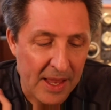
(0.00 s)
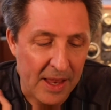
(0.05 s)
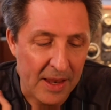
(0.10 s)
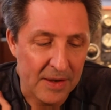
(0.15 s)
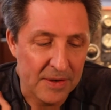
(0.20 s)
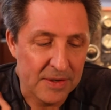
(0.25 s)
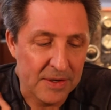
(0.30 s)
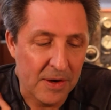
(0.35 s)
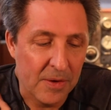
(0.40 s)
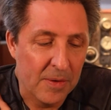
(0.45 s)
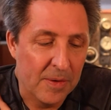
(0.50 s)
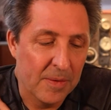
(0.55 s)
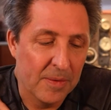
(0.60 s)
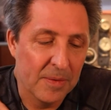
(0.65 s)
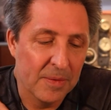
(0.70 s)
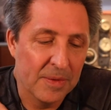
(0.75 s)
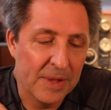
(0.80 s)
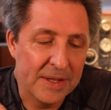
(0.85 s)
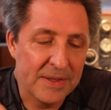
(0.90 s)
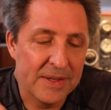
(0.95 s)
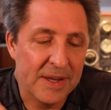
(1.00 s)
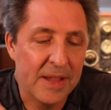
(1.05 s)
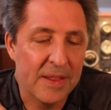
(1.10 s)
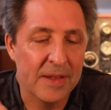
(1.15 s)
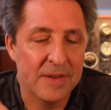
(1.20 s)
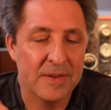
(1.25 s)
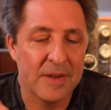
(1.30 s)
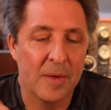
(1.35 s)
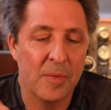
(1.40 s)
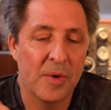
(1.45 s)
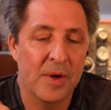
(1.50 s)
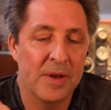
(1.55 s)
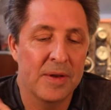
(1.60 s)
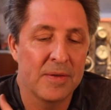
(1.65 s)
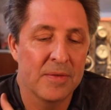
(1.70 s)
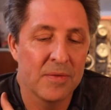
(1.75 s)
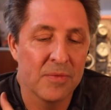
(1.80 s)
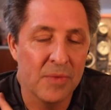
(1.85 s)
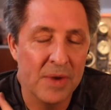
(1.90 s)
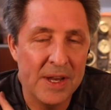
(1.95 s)
And so, let's say that
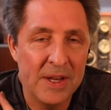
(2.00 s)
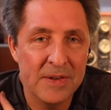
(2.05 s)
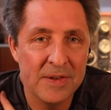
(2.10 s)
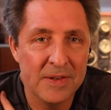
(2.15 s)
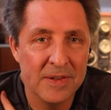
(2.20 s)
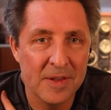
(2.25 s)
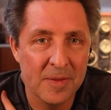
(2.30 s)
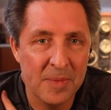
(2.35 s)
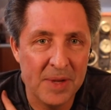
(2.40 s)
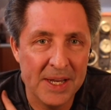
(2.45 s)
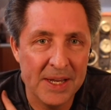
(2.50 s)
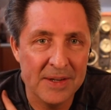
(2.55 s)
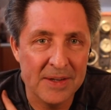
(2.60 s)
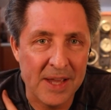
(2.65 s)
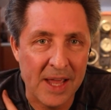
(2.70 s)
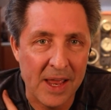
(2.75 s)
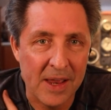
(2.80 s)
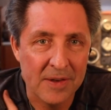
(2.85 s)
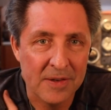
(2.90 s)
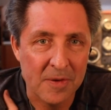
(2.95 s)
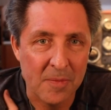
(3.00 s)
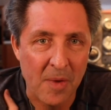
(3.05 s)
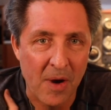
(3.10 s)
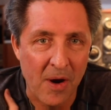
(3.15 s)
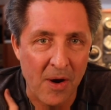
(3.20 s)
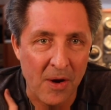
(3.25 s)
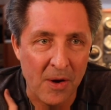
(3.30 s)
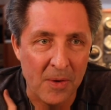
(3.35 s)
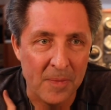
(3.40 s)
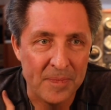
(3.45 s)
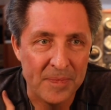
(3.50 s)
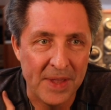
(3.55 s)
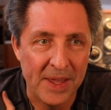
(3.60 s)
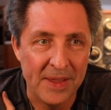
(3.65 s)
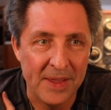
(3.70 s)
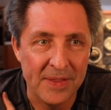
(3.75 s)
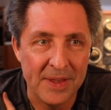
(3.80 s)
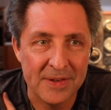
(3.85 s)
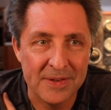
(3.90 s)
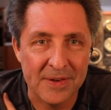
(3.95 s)
someone reads the Pegan Diet tomorrow,
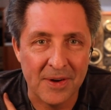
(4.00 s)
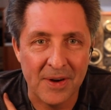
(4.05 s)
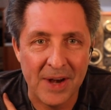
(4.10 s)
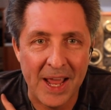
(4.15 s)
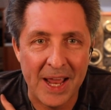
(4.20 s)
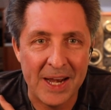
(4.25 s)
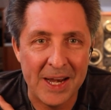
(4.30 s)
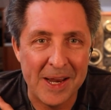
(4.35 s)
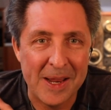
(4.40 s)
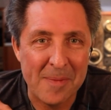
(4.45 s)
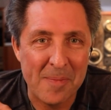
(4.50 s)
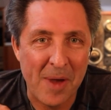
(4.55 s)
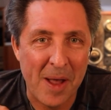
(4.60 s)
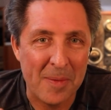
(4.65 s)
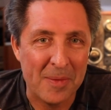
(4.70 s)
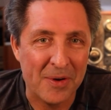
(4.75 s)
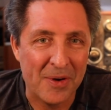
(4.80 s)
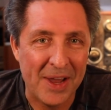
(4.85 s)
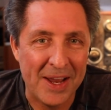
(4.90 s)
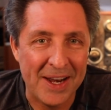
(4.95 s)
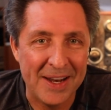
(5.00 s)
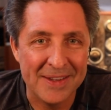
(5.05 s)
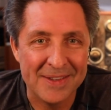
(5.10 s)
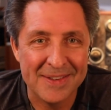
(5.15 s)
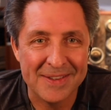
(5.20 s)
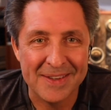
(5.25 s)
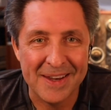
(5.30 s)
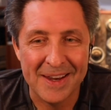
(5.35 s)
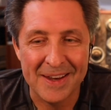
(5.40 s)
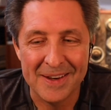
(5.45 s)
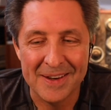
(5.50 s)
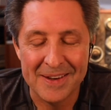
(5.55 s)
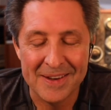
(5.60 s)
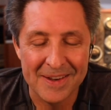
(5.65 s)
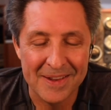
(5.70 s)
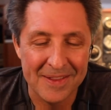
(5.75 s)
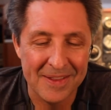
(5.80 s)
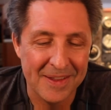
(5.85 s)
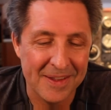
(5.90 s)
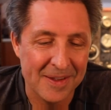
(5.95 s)
and they start adding pomegranates
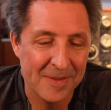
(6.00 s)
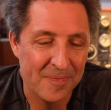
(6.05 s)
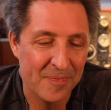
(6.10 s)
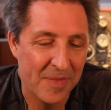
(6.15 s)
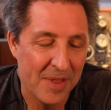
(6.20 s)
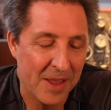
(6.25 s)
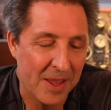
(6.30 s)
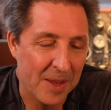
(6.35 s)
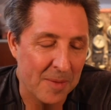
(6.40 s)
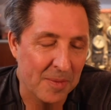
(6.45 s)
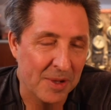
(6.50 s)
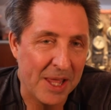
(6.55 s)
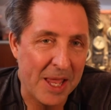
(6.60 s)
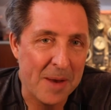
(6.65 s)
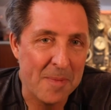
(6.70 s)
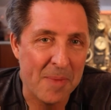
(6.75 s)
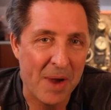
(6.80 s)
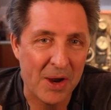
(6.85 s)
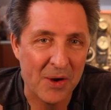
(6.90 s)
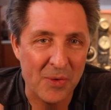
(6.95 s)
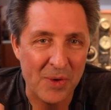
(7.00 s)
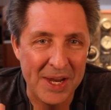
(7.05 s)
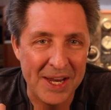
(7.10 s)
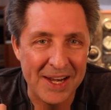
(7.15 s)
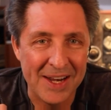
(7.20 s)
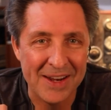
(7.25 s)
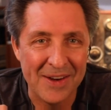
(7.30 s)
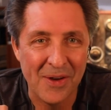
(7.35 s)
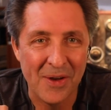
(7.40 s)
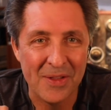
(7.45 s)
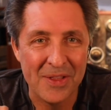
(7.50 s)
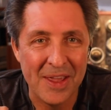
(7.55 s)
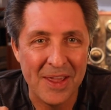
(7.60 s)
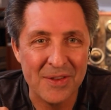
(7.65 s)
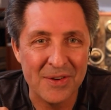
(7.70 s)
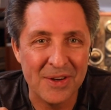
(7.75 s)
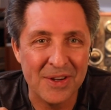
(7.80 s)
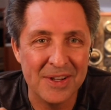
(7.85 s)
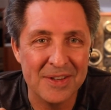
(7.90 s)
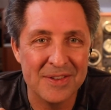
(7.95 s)
and the uh, Himalayan buckwheat and all the
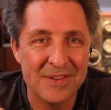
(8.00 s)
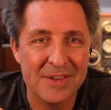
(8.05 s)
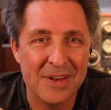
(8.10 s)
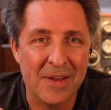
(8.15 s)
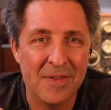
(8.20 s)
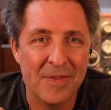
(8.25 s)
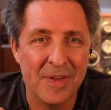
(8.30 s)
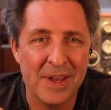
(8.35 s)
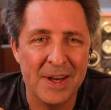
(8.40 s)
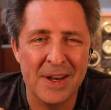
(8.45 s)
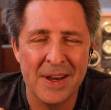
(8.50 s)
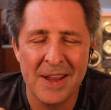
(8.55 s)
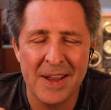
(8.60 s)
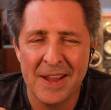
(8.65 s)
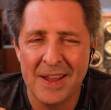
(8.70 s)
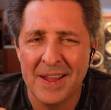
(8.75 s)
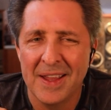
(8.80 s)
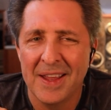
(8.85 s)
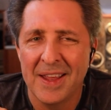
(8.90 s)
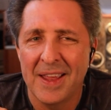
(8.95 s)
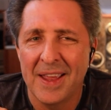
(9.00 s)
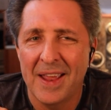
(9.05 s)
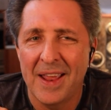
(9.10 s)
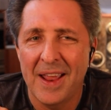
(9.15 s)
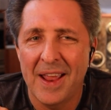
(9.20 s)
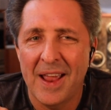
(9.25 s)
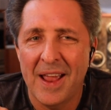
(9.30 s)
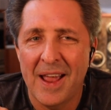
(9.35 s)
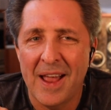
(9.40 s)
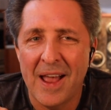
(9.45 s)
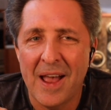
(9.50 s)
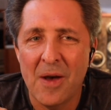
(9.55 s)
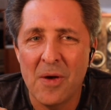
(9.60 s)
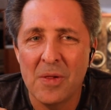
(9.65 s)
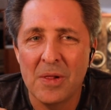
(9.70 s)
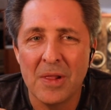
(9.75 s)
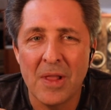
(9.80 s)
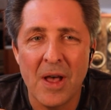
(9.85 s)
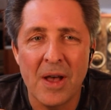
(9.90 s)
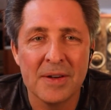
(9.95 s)
other good stuff in. How
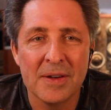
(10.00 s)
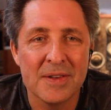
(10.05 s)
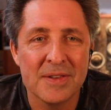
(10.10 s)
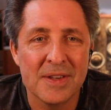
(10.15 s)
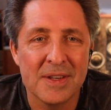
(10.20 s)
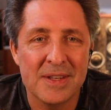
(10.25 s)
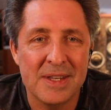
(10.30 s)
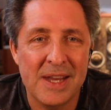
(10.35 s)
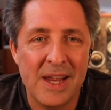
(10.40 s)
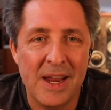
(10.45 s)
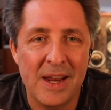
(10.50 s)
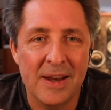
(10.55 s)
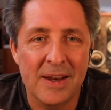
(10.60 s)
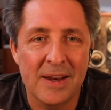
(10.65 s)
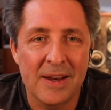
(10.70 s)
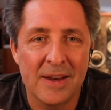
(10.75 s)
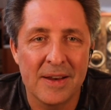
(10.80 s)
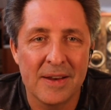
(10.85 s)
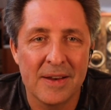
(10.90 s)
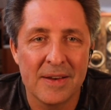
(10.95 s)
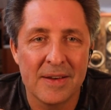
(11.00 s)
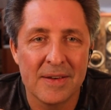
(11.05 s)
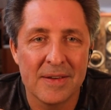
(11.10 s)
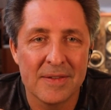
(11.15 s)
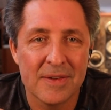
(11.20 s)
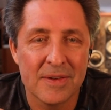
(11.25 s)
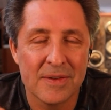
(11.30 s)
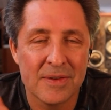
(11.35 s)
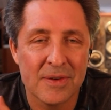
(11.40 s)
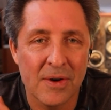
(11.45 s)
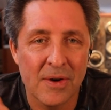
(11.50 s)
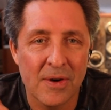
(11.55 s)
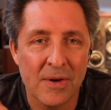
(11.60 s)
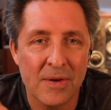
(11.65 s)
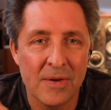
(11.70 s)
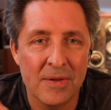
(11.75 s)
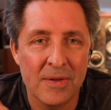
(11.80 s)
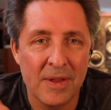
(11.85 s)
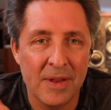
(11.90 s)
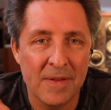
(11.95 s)
long does it take to
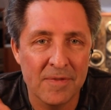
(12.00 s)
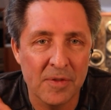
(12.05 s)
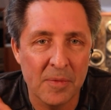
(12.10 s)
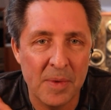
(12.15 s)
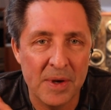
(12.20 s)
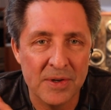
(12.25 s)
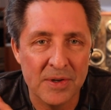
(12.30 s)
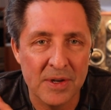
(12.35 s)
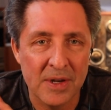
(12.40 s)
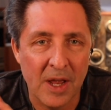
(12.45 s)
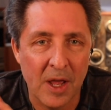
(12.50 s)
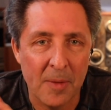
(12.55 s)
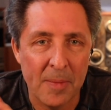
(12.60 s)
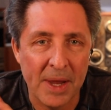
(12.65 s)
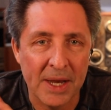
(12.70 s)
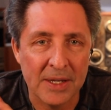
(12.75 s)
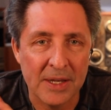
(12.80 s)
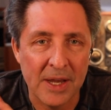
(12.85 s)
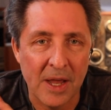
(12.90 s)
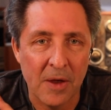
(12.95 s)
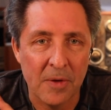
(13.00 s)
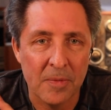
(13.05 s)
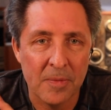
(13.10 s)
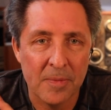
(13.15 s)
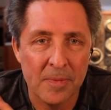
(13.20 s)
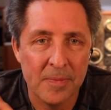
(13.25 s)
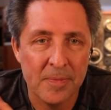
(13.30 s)
turn the inflammation dial back down?